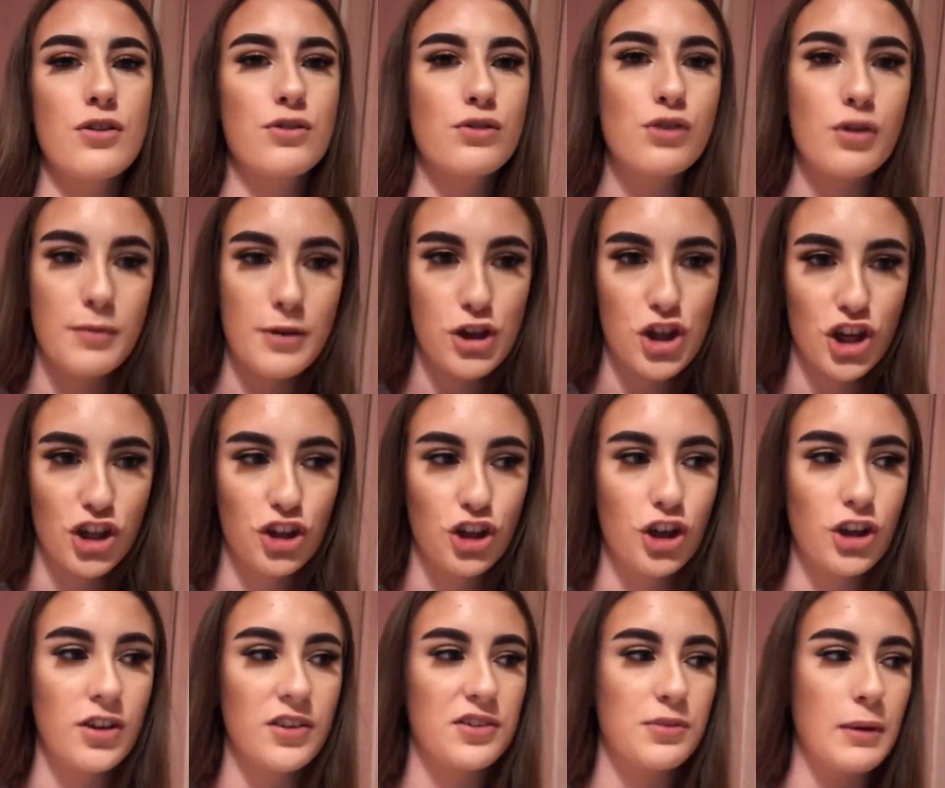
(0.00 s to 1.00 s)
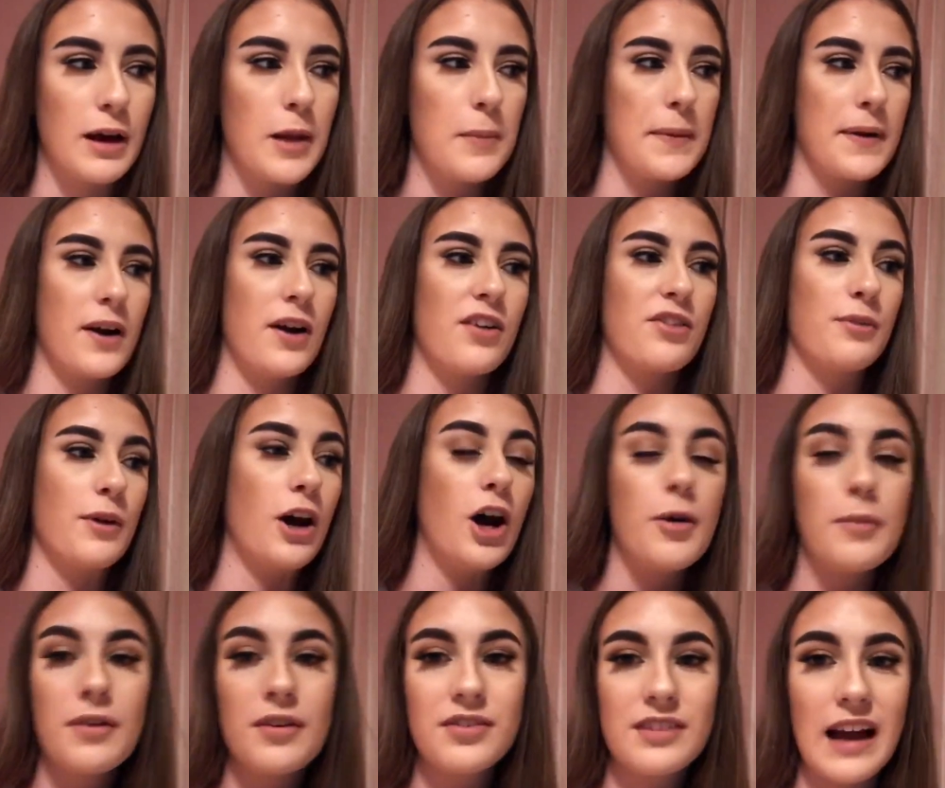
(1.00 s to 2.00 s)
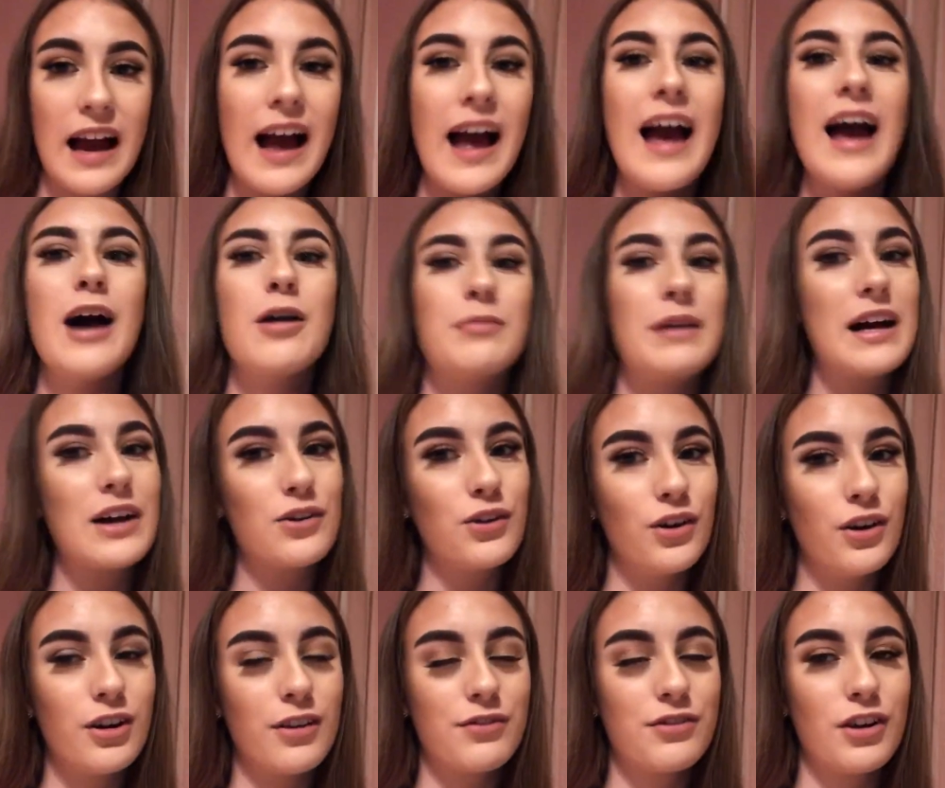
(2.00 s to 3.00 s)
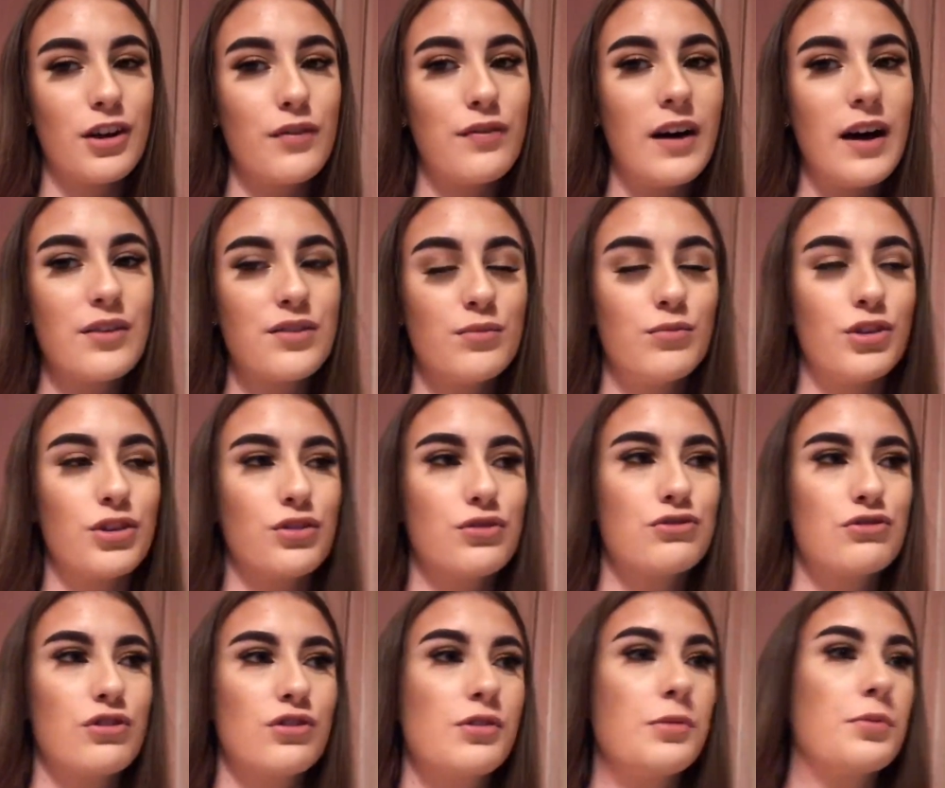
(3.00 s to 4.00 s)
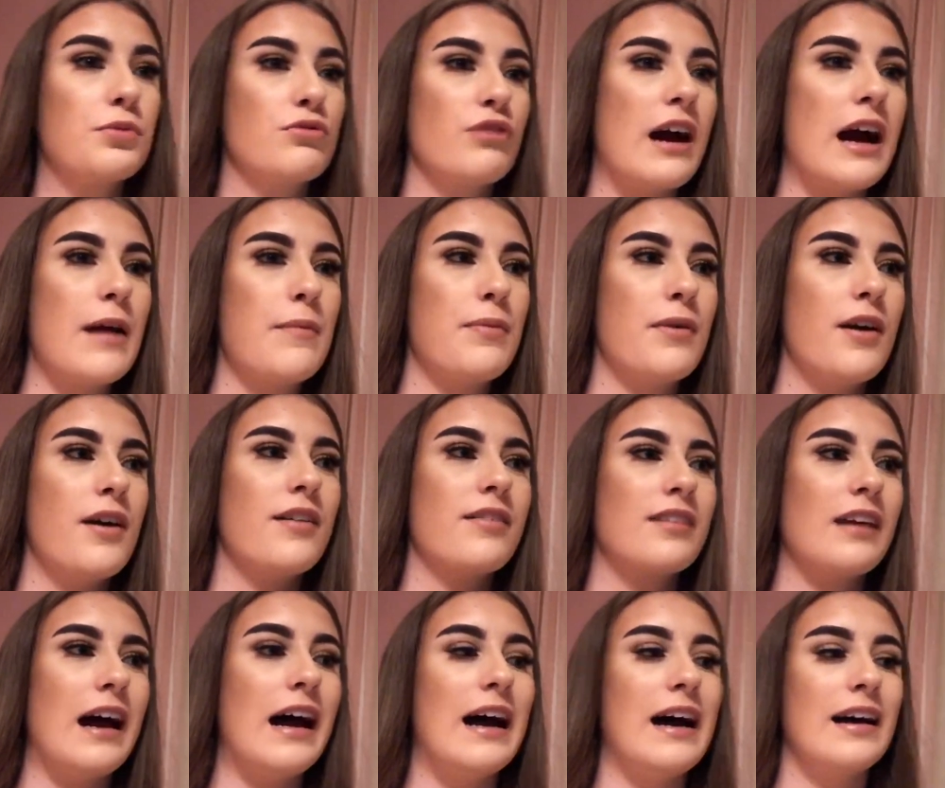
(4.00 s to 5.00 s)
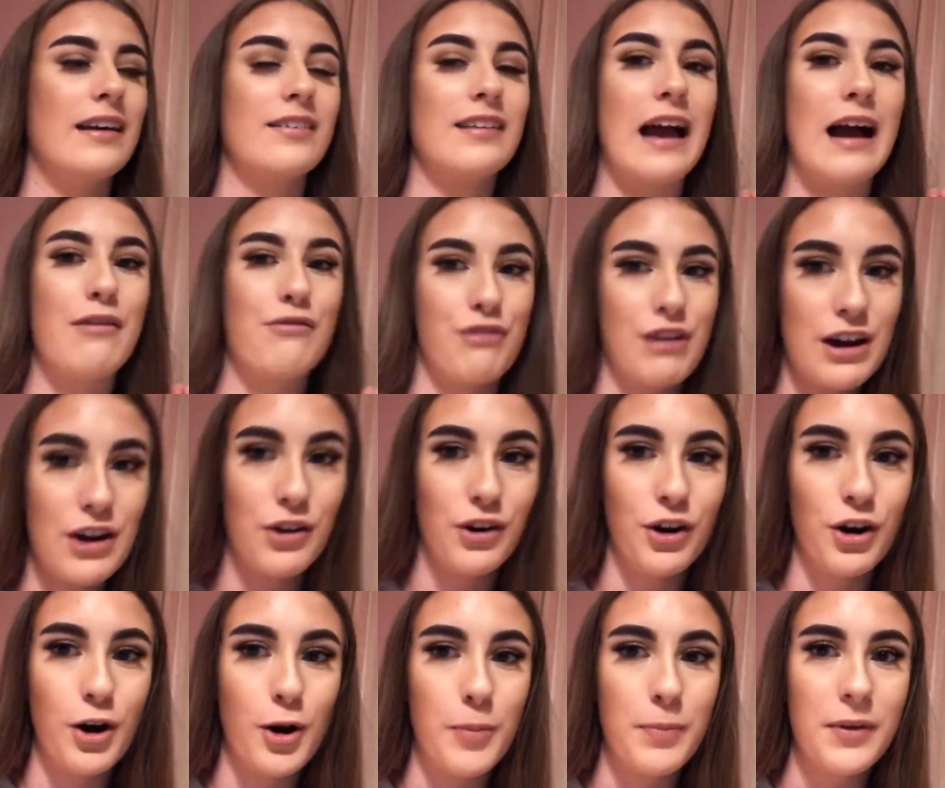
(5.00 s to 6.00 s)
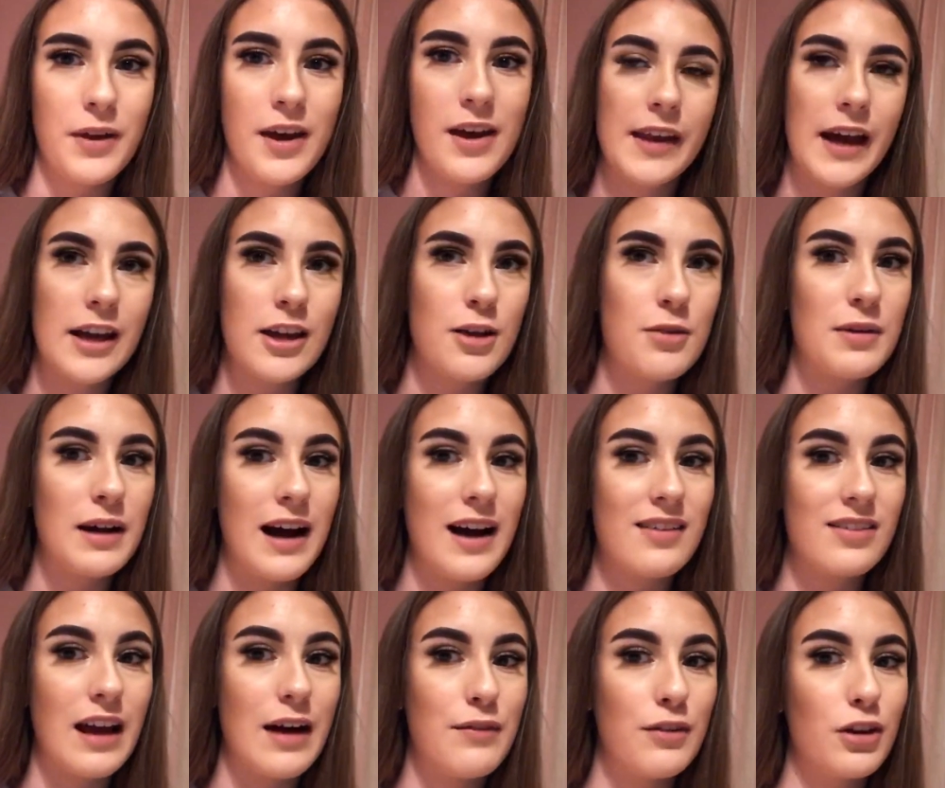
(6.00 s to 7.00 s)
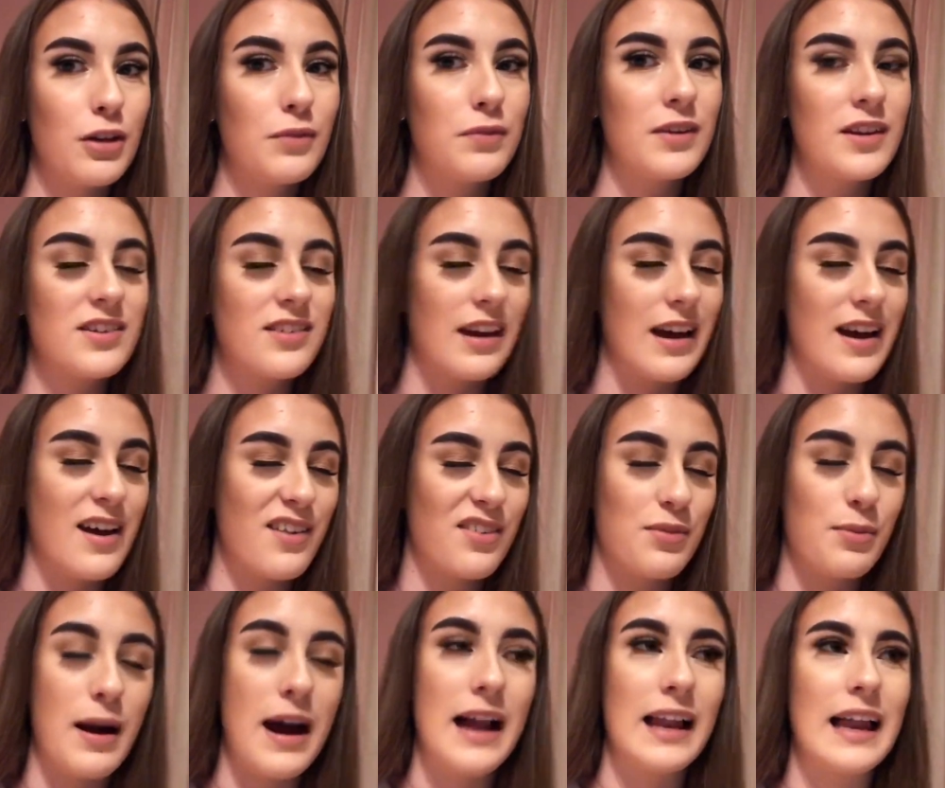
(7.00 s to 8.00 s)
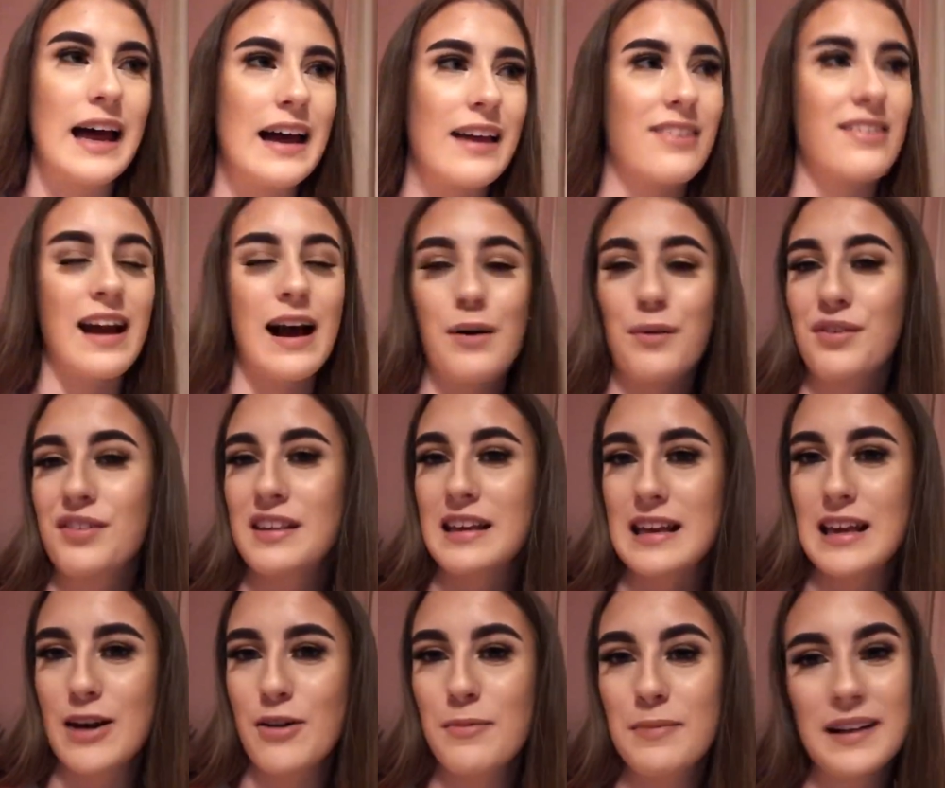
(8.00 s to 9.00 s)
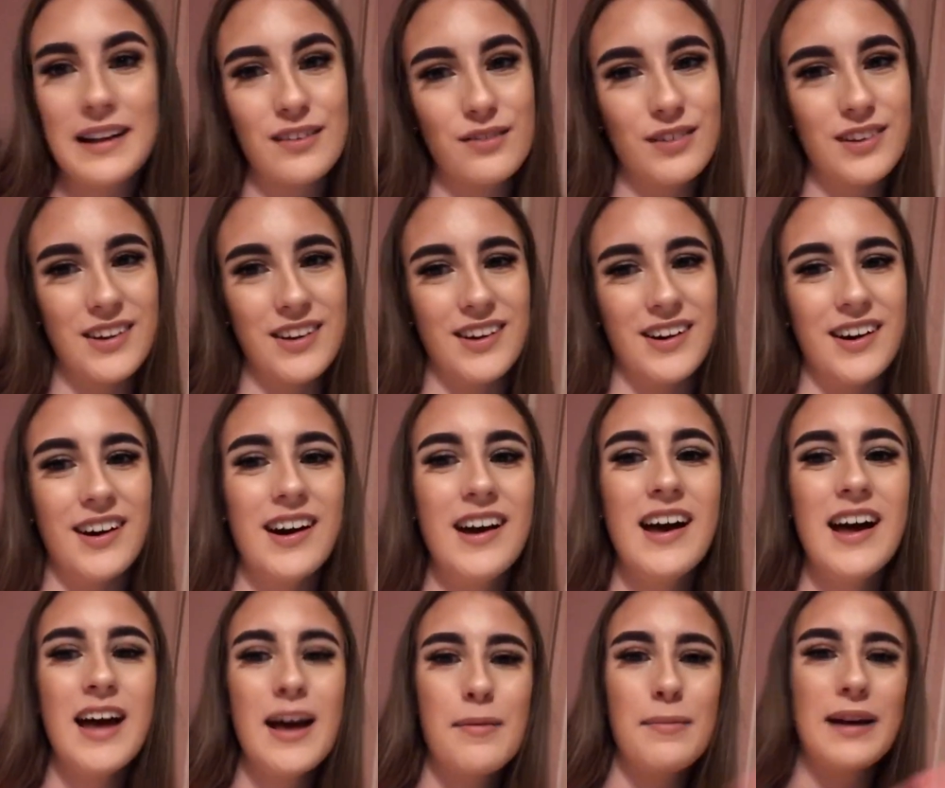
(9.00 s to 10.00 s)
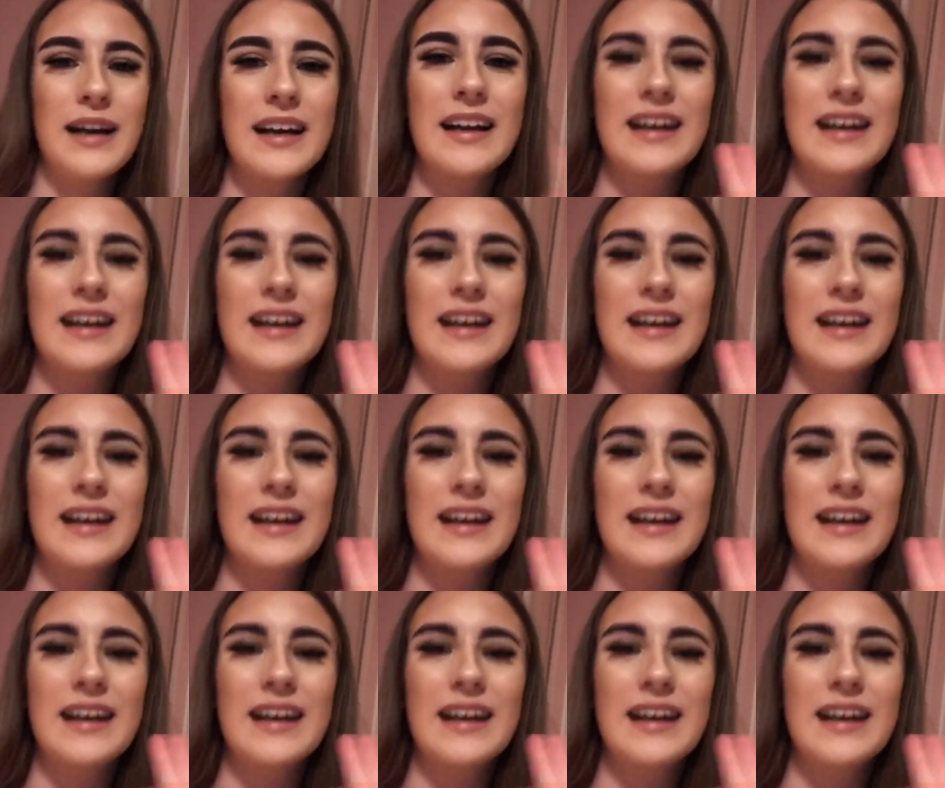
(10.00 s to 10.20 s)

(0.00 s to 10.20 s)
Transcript: to my channel as well because we're almost at my goal of 2,100 subscribers and I really hope that you guys have a lovely day as well and I'll see you in my next video. Bye